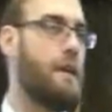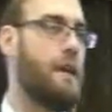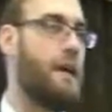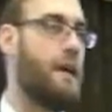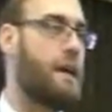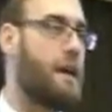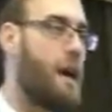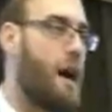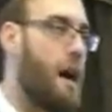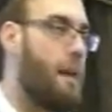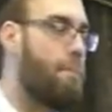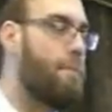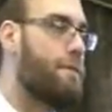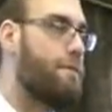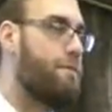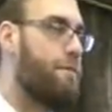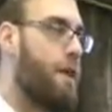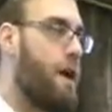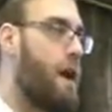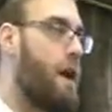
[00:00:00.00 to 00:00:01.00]
It comes
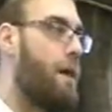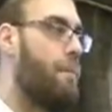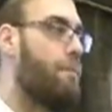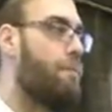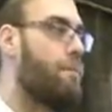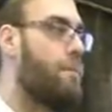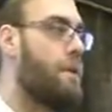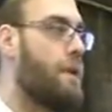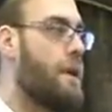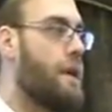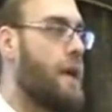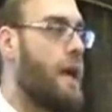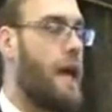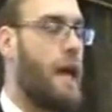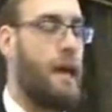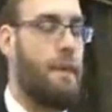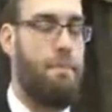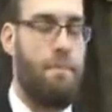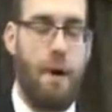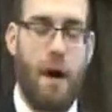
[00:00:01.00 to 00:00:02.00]
from
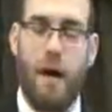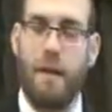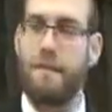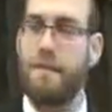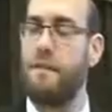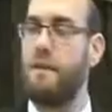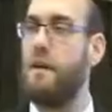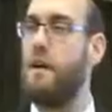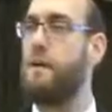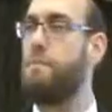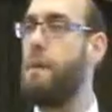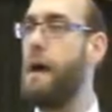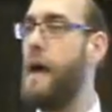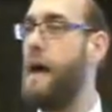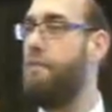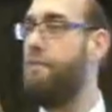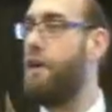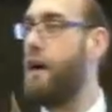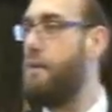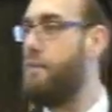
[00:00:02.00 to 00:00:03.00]
a pasuk by
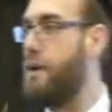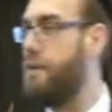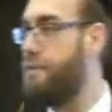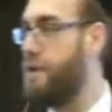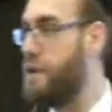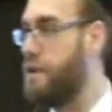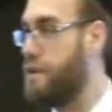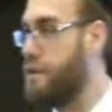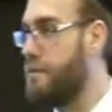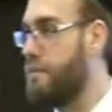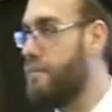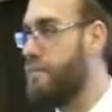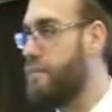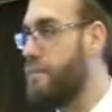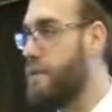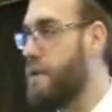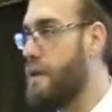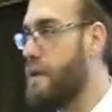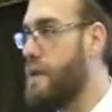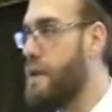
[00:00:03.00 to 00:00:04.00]
Avraham Avinu.
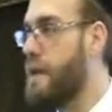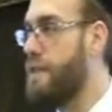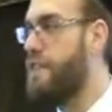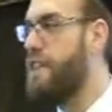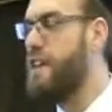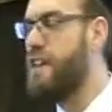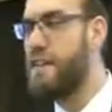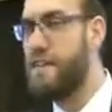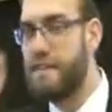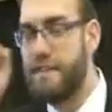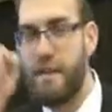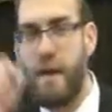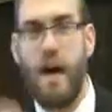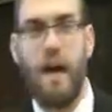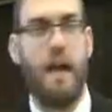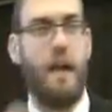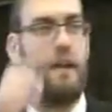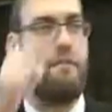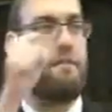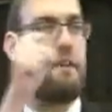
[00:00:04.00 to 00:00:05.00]
The
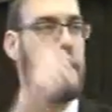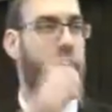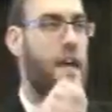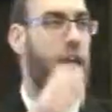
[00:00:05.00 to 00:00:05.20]
yesod of